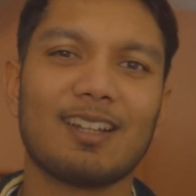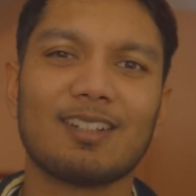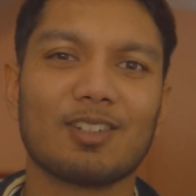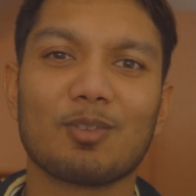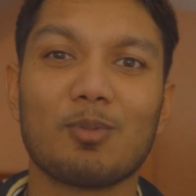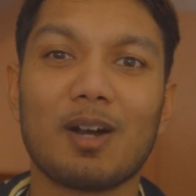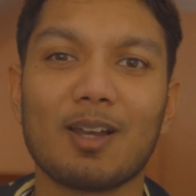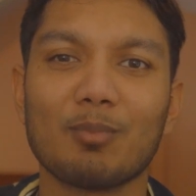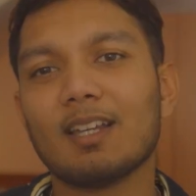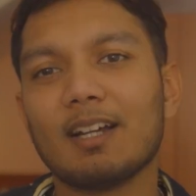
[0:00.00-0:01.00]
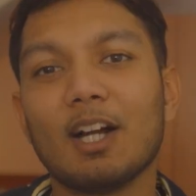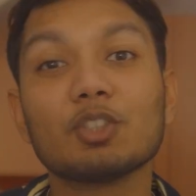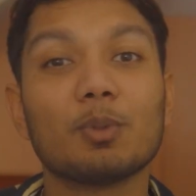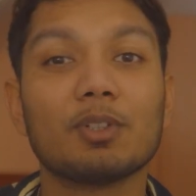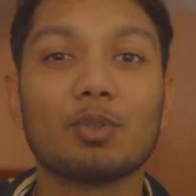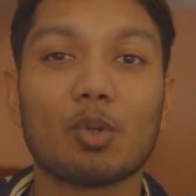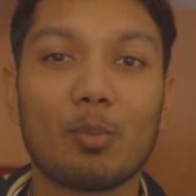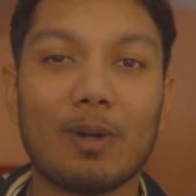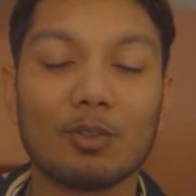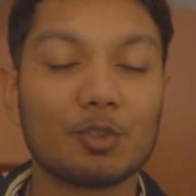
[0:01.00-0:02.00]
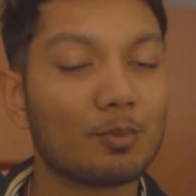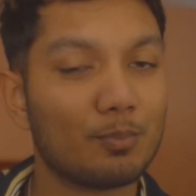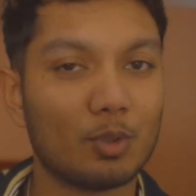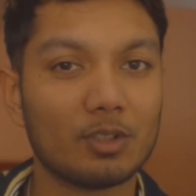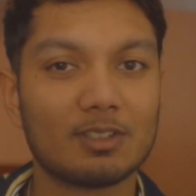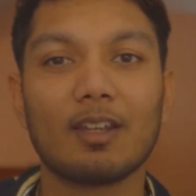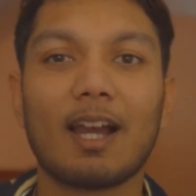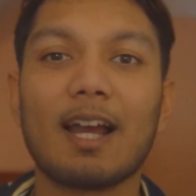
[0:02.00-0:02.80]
I don't know why. I also want to talk about sports.